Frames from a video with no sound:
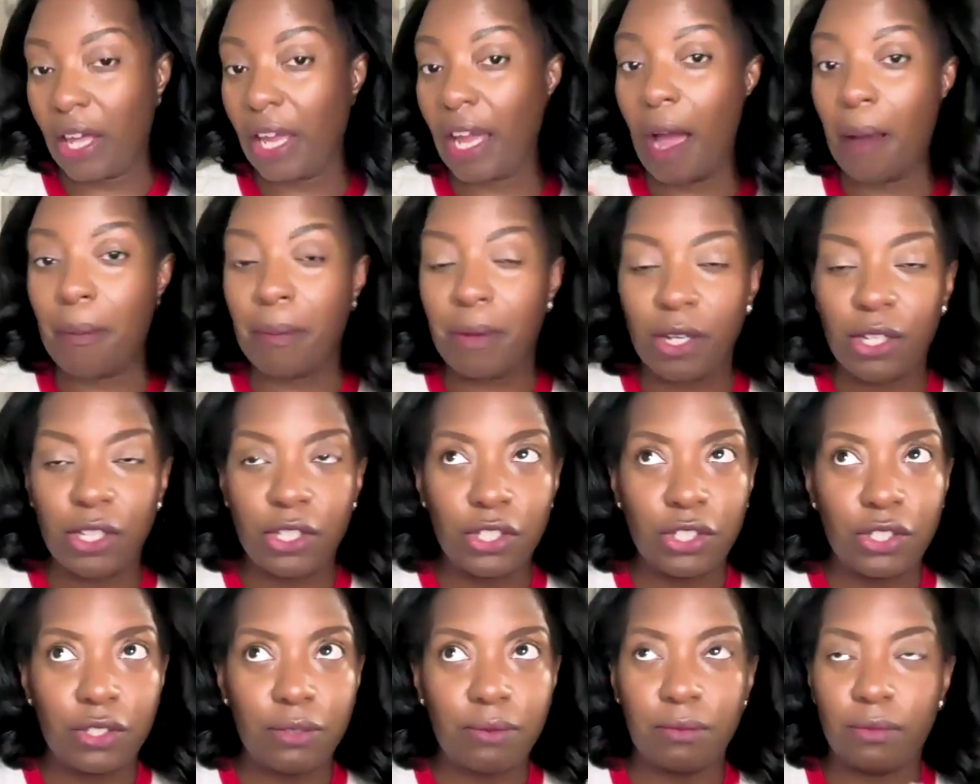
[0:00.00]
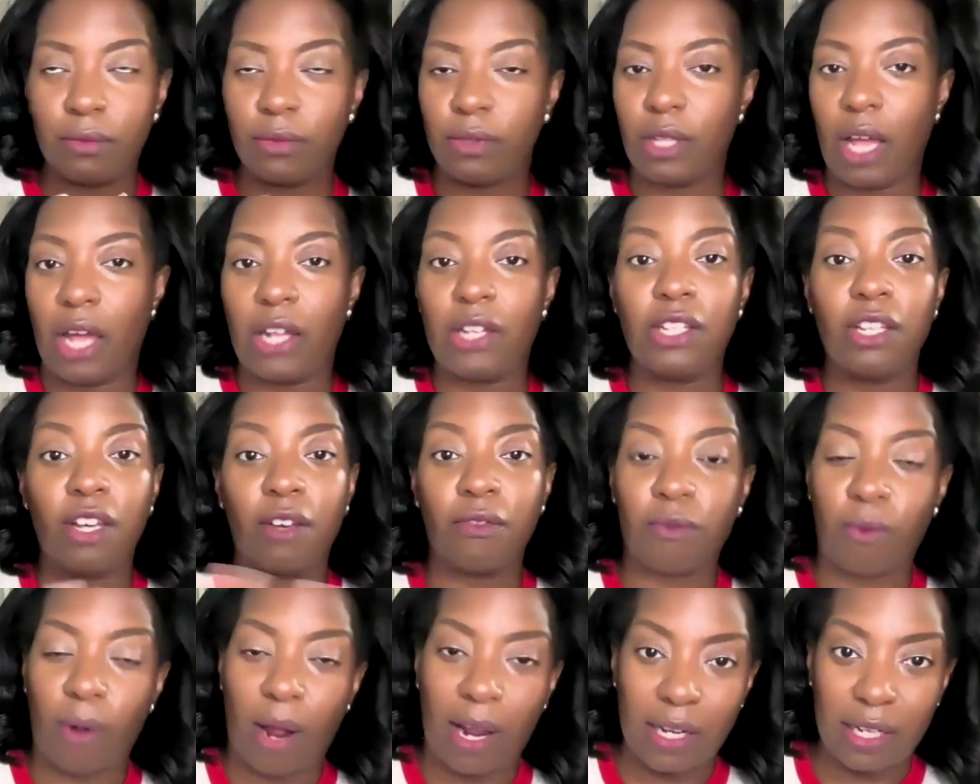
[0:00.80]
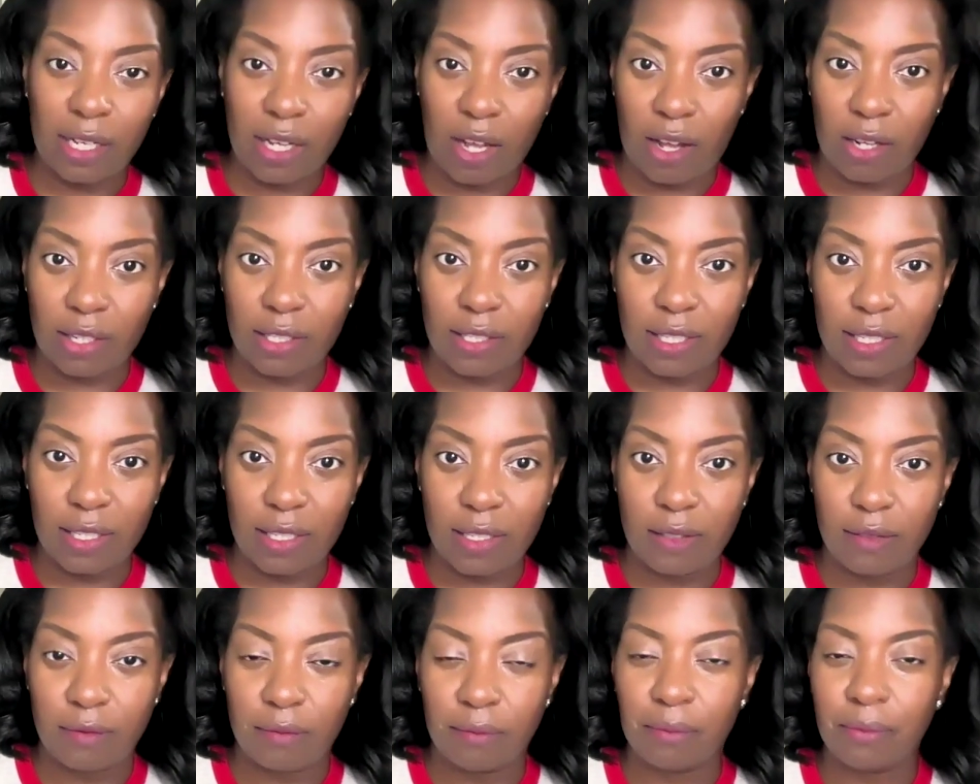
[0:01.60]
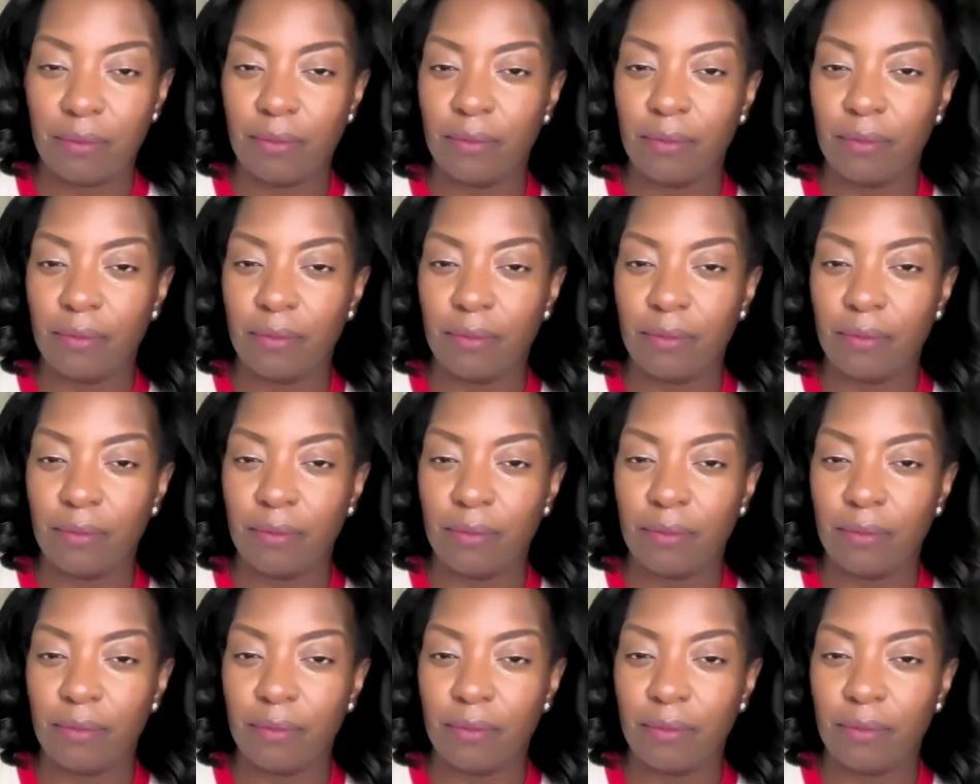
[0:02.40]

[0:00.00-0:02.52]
Like, I love writing content,